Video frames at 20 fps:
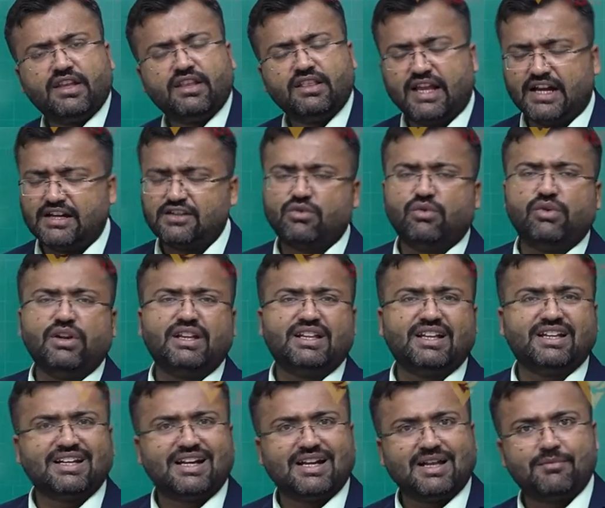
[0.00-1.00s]
That's the only
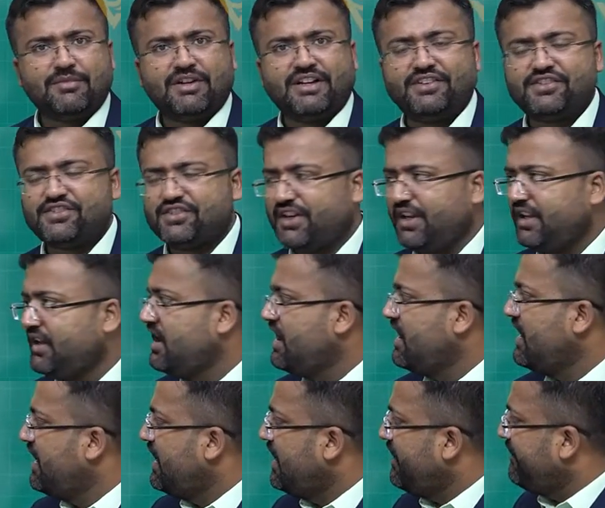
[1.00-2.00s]
thing that I'm interested in.
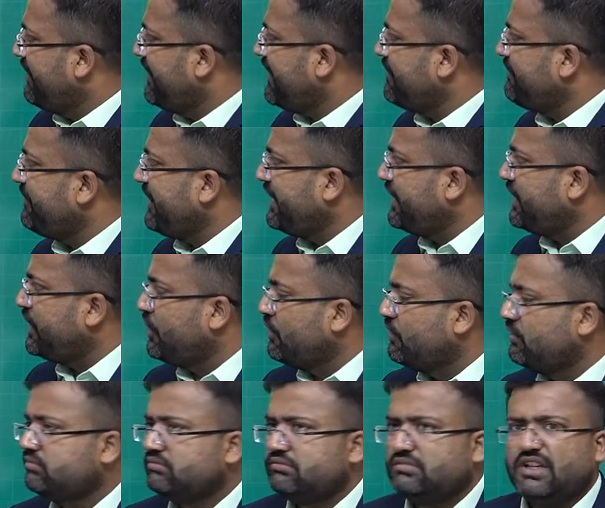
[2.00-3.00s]
If I can find Q,